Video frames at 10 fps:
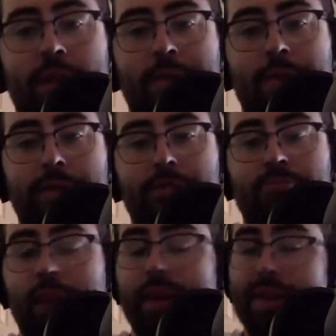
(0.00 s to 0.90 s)
which
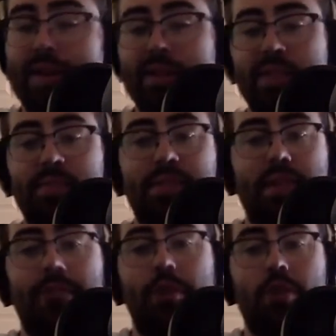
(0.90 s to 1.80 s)
right now seems to be kind
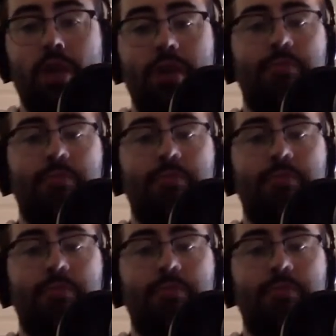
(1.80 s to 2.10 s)
of far off.